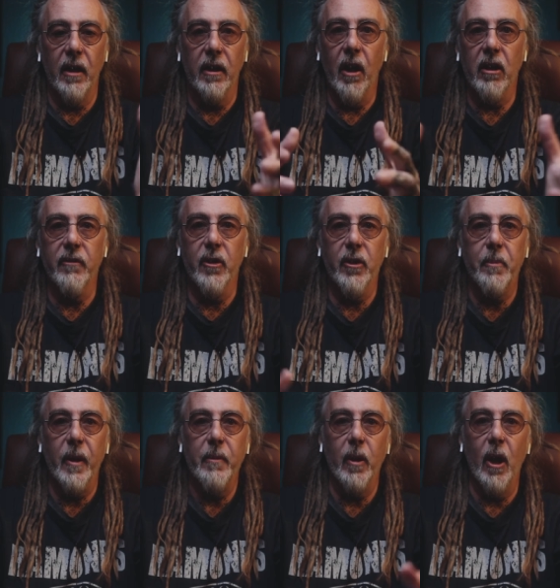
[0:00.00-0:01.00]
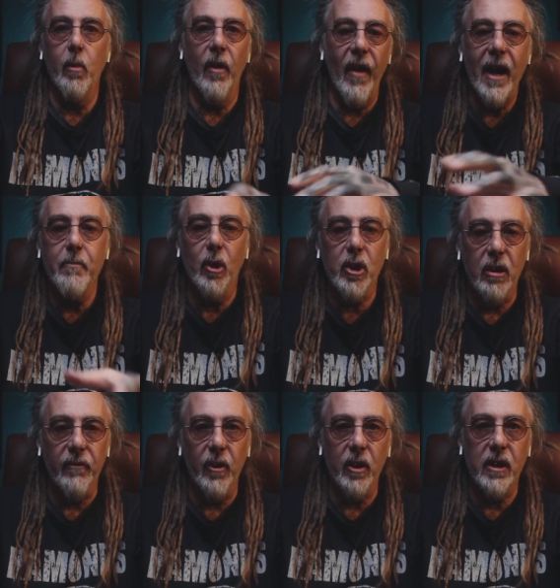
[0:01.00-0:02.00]
a lot of other people go, well, they must
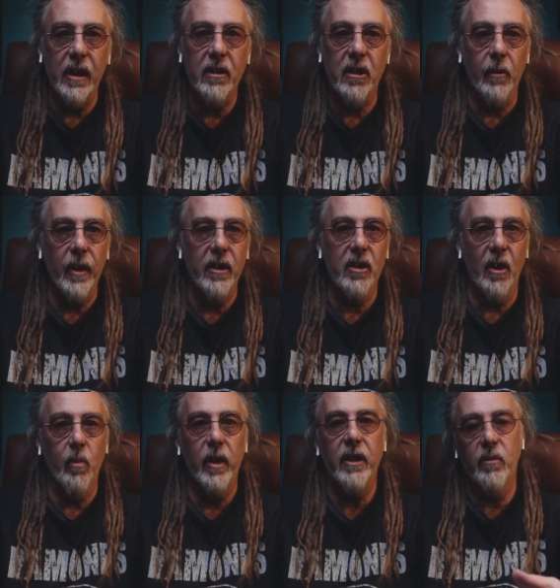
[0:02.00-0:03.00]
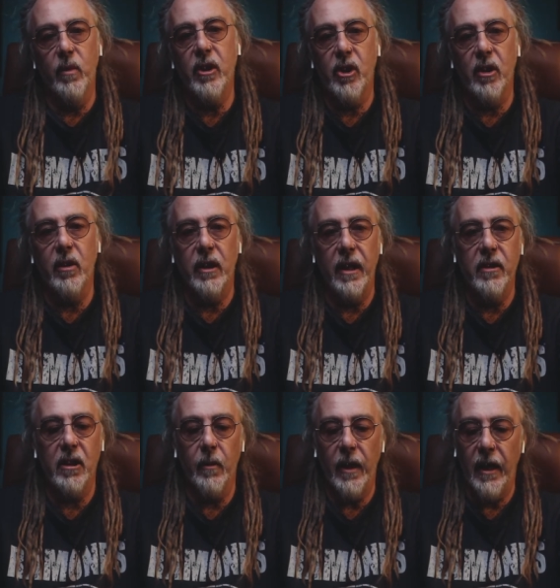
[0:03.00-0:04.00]
have looked into it, so we should look
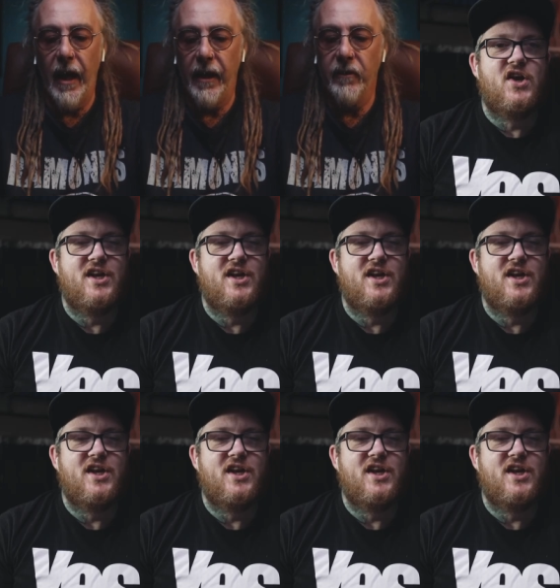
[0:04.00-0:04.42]
into it now.